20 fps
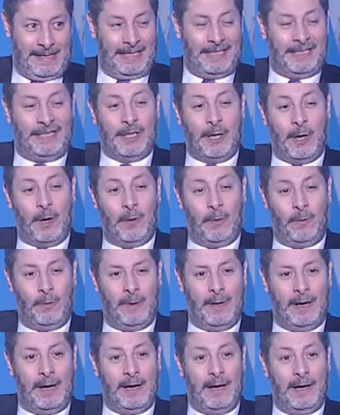
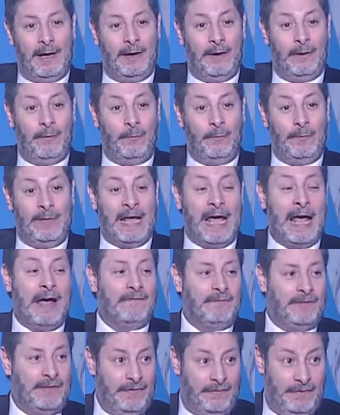So we
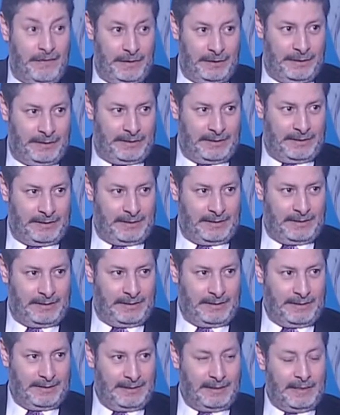have differences.
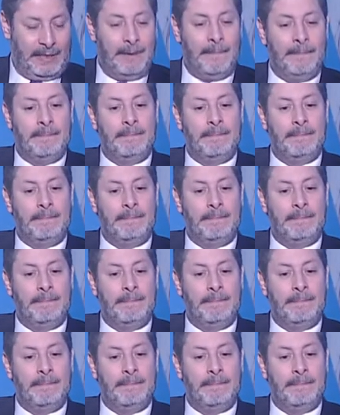Yes.